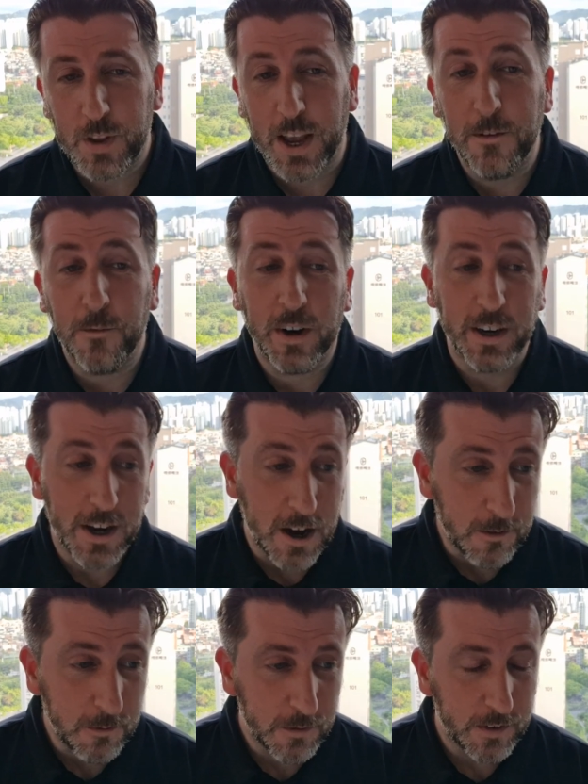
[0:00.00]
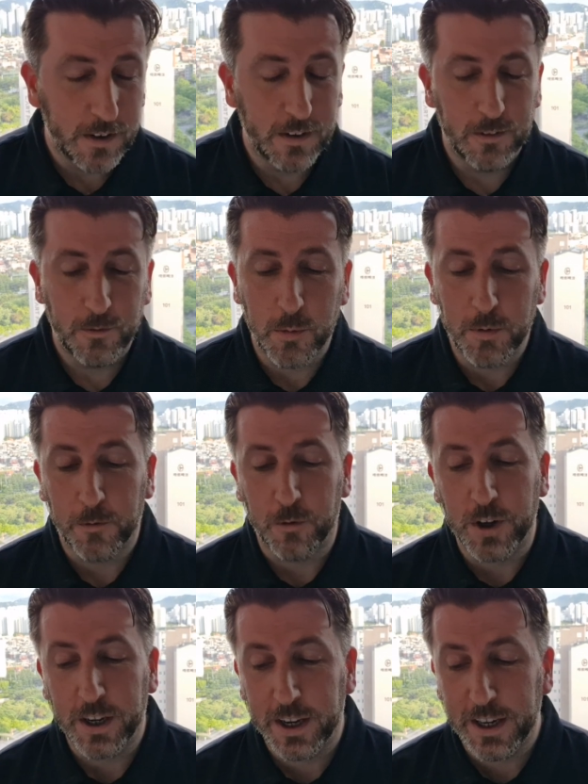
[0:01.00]
and funnily enough, from the
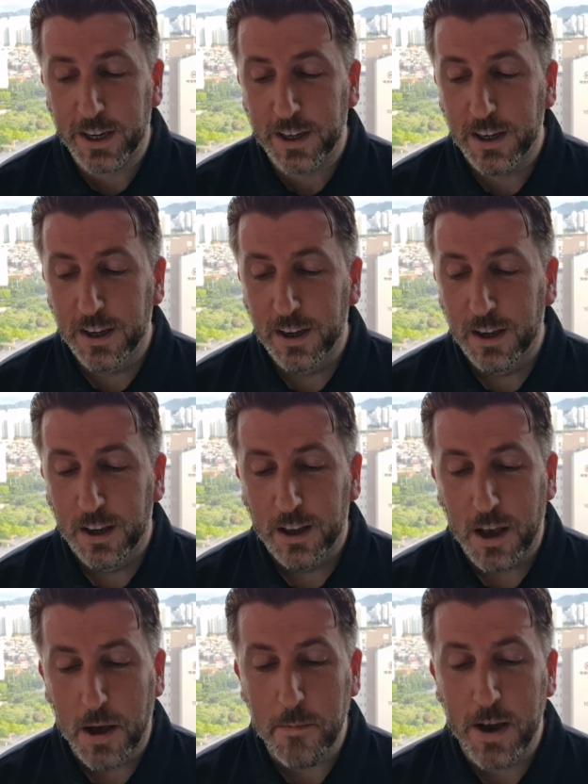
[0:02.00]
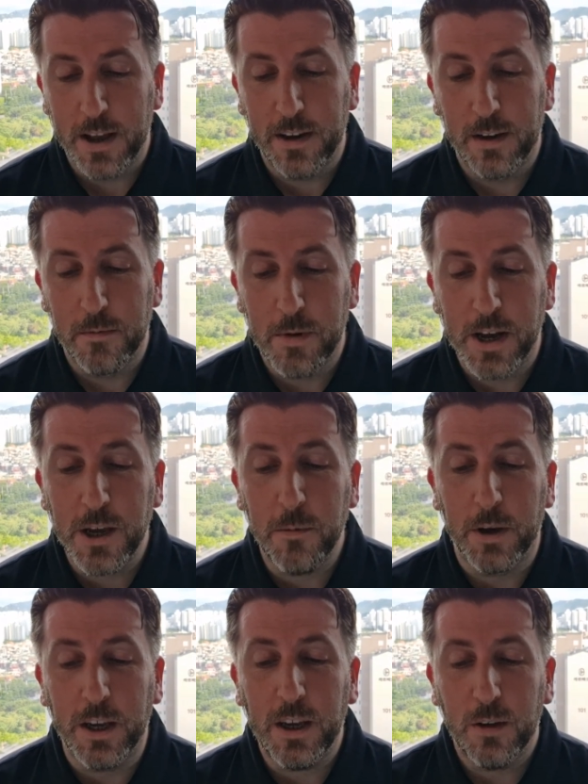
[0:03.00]
free kick, a man that
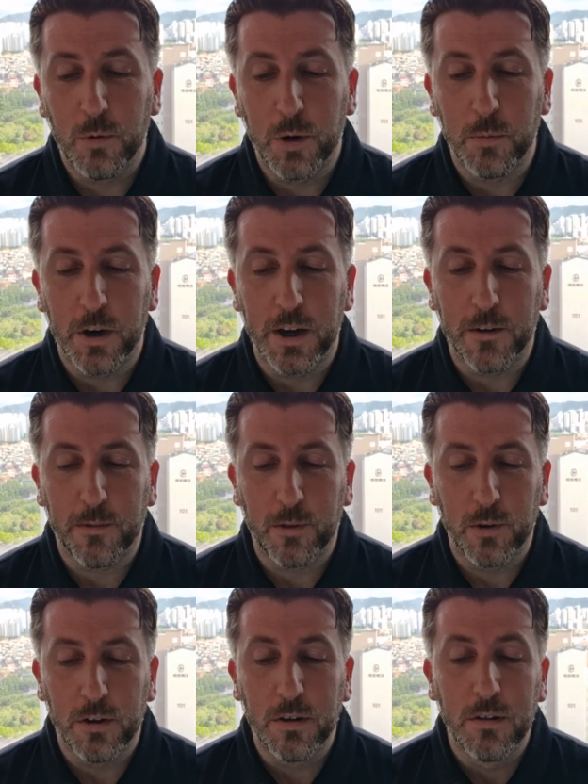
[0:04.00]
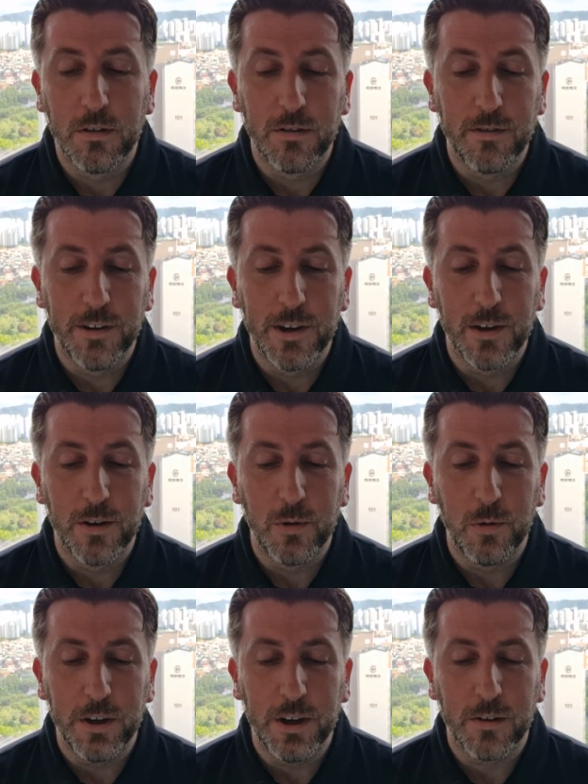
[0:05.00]
maybe we might have thought, oh no,
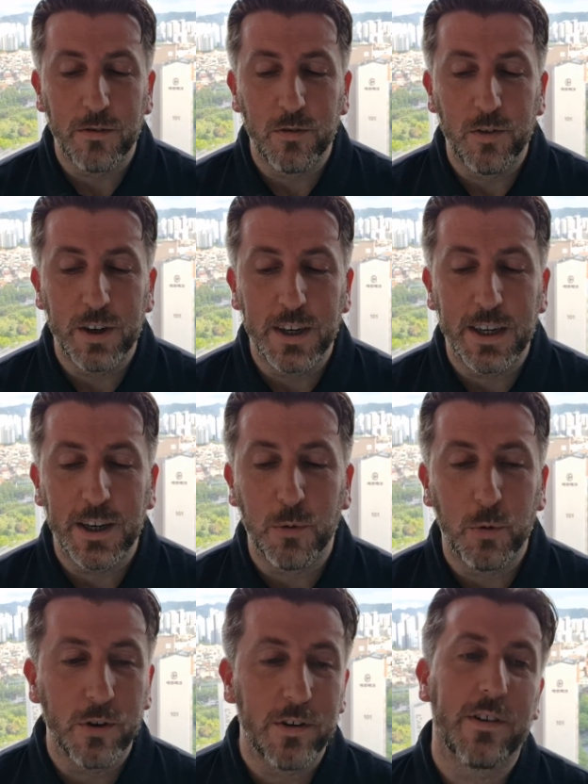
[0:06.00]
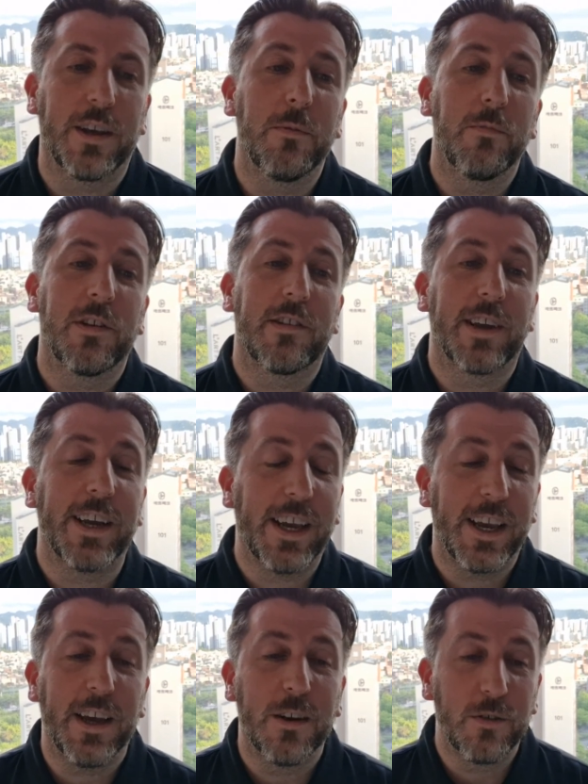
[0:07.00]
we don't really want him to
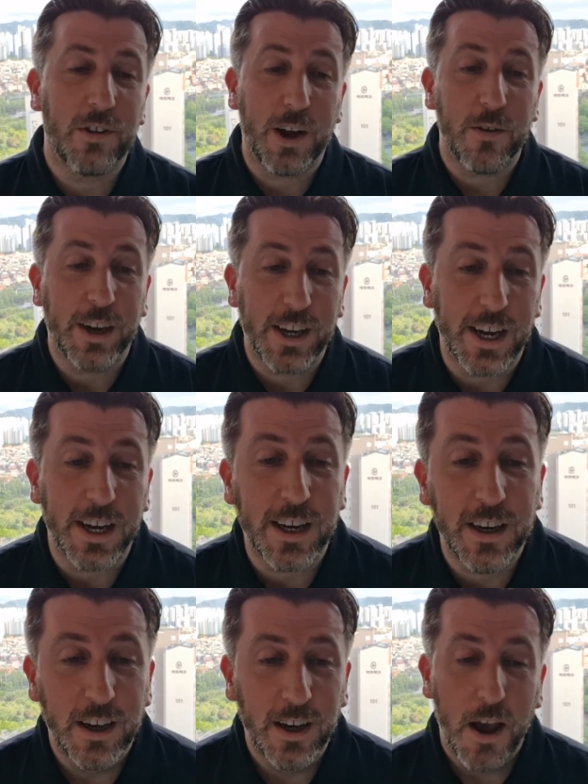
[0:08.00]
take it, was Harry Kane,